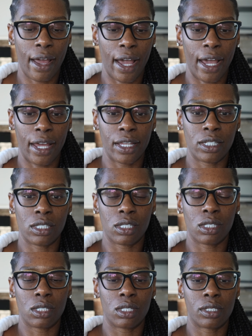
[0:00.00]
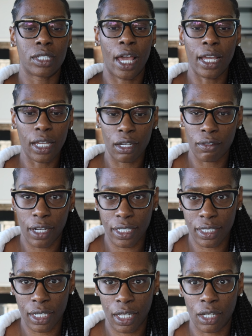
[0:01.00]
and taking a
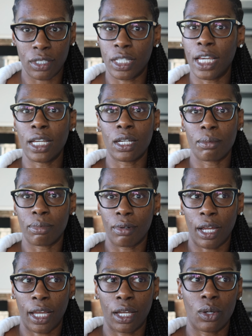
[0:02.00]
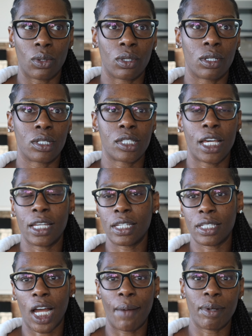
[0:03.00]
rest day or taking a break or
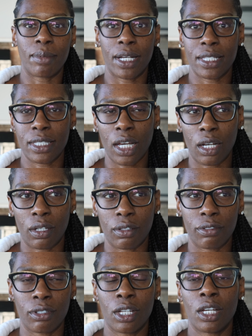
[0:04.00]
taking time to myself